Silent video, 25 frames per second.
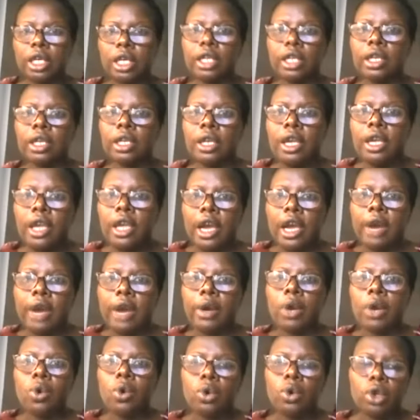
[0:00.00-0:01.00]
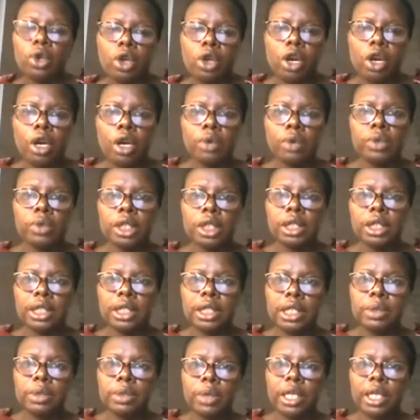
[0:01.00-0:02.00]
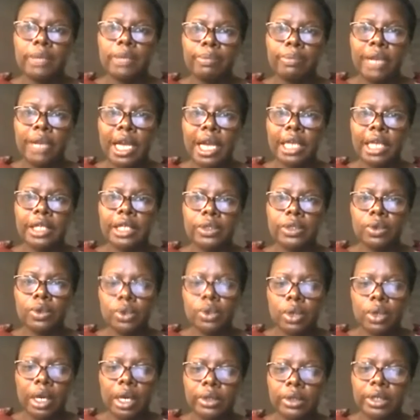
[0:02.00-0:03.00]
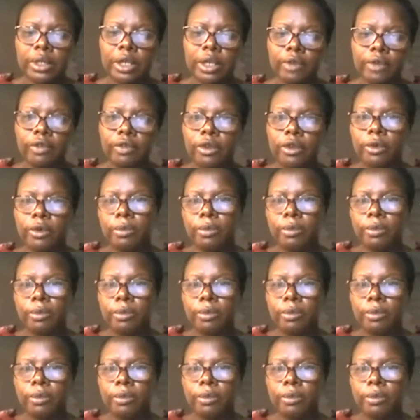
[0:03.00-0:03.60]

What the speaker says: And our code card, which is this one in black, is also outside of the room.